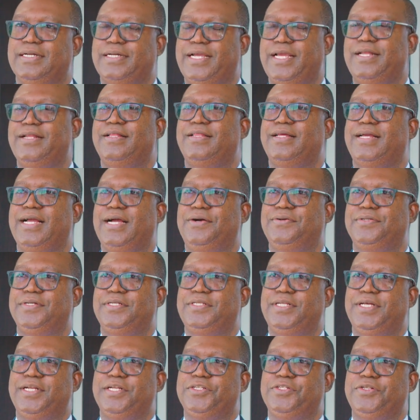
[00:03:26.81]
Kenneth Kaunda
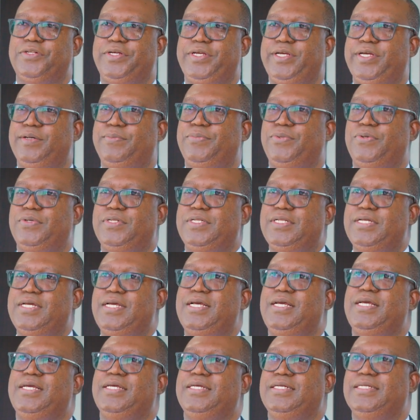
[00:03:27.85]
International Airport
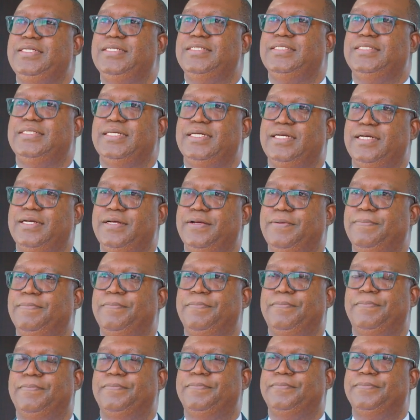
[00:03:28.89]

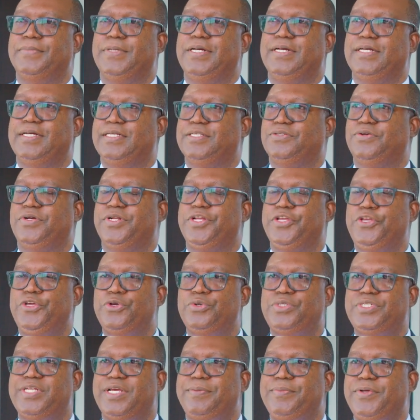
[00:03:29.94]
has got a
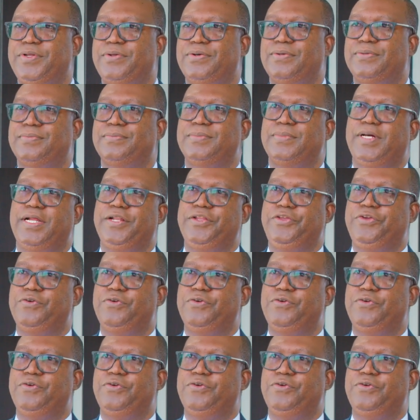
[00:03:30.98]
new terminal and